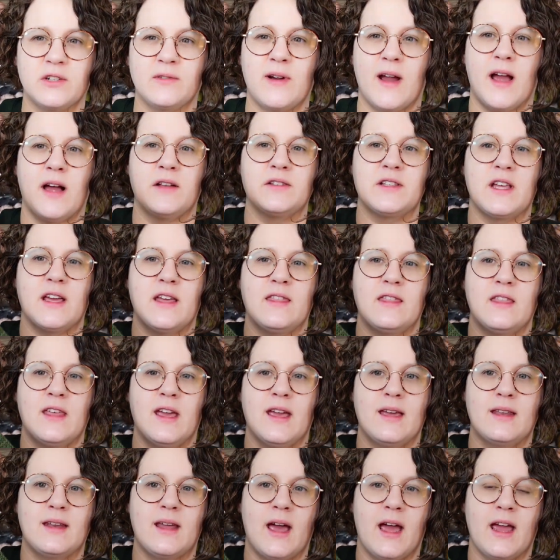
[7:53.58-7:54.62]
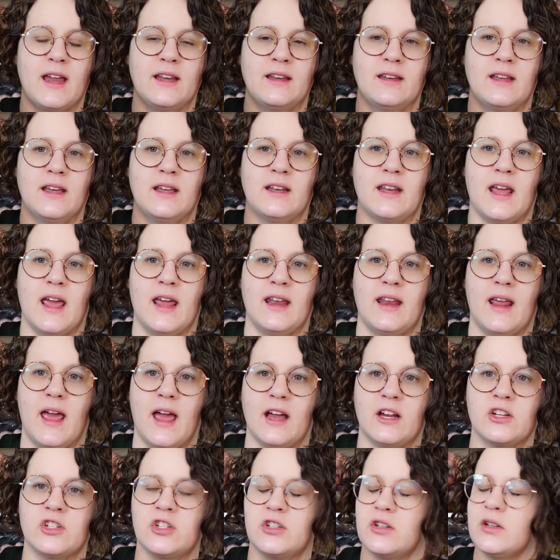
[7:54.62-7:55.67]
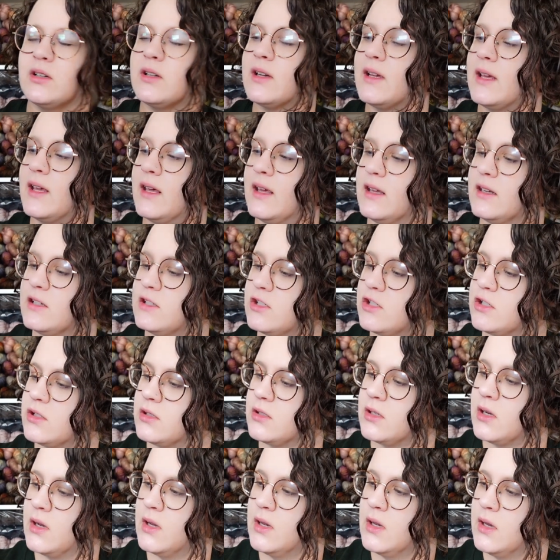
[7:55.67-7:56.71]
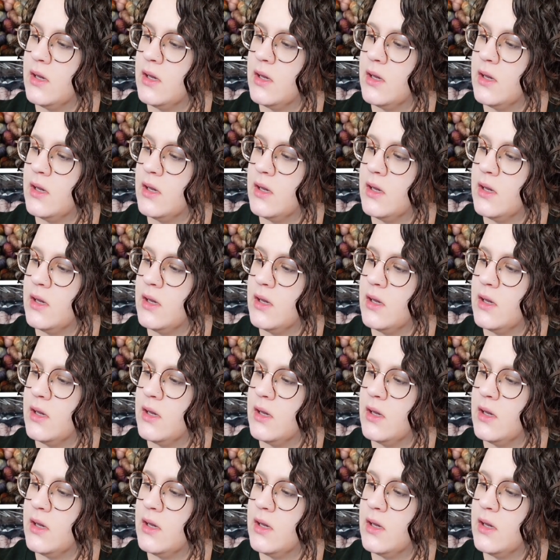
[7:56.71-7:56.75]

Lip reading: rounds, and then I knit an extra inch,